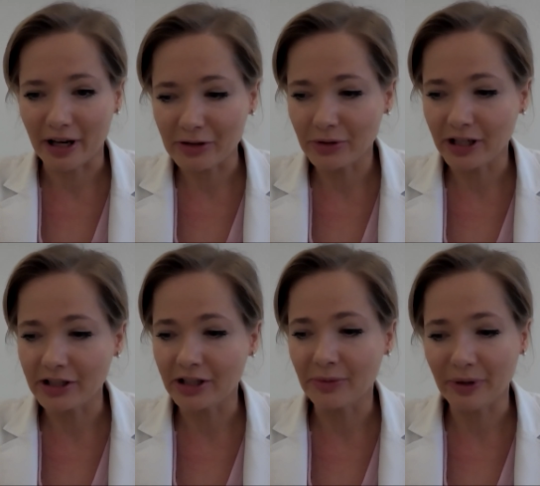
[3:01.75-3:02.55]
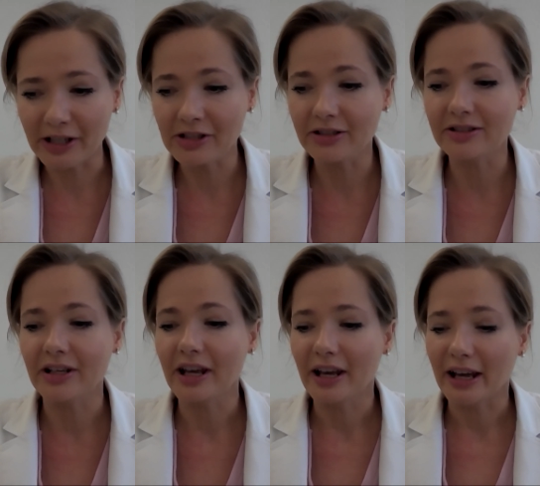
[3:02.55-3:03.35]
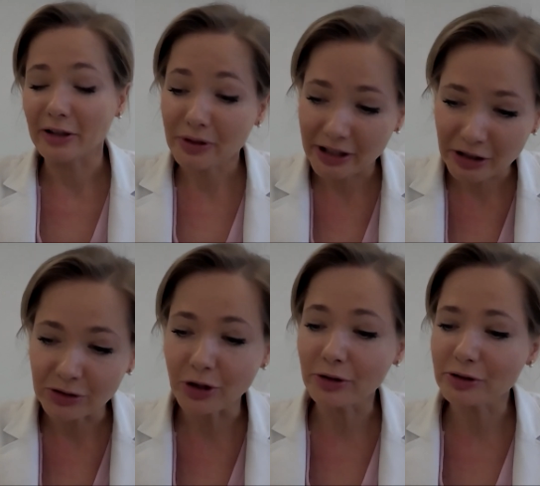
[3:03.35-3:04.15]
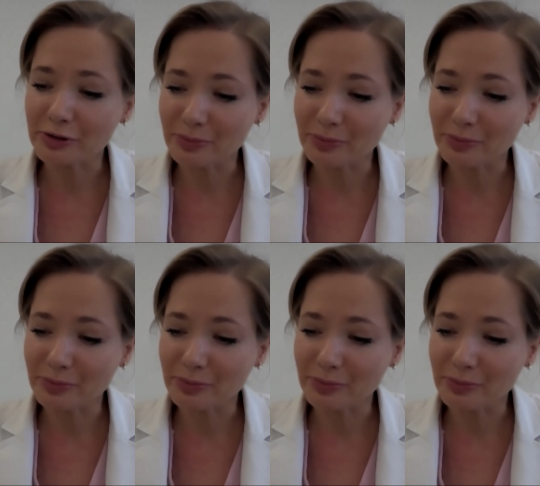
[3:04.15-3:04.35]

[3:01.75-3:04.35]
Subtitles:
educating patients, educating doctors,